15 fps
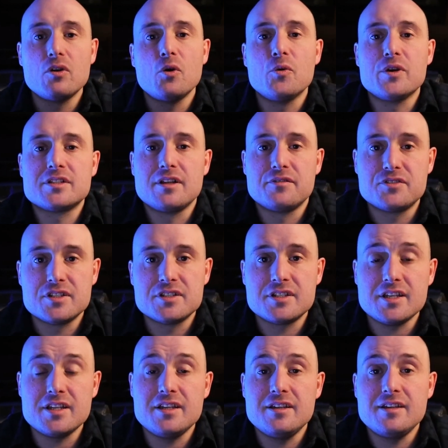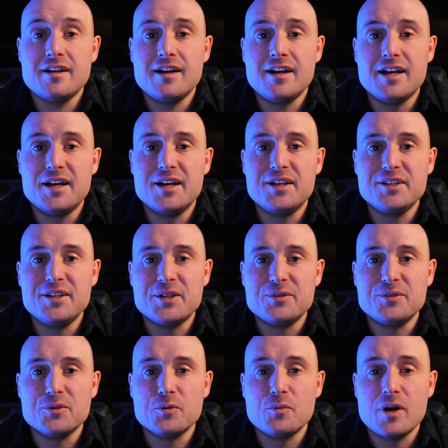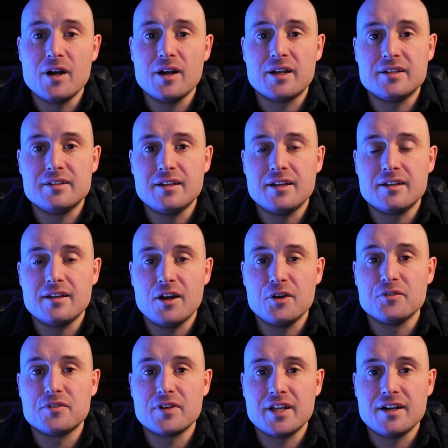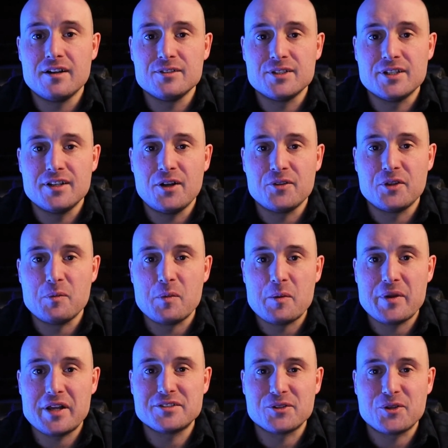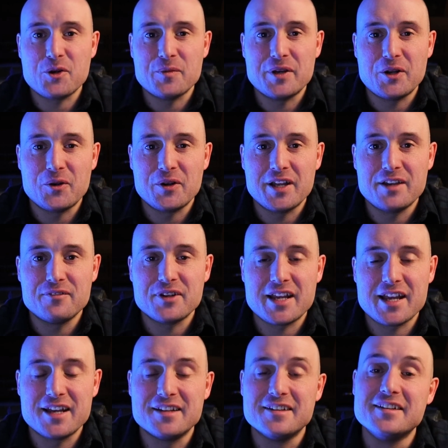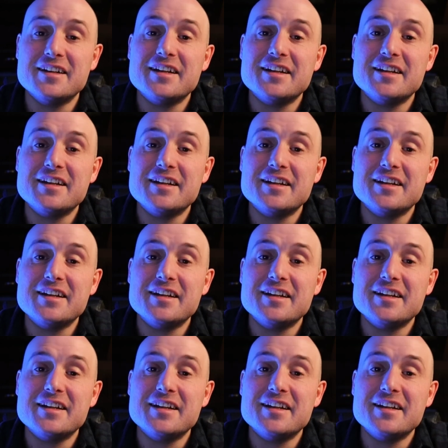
Always love to see your work, and hopefully I'll do my best to comment on it if I can.